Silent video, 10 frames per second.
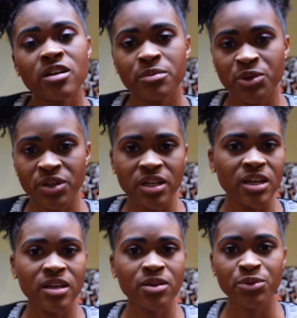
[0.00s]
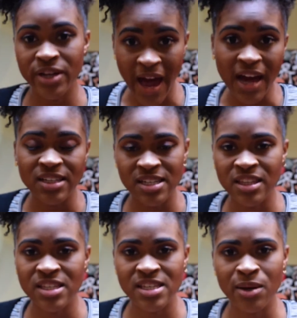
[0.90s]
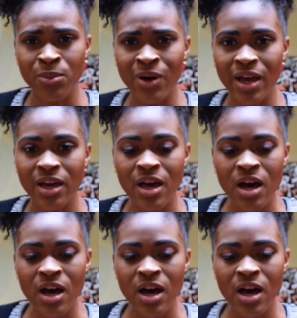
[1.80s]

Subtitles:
community react in the same way?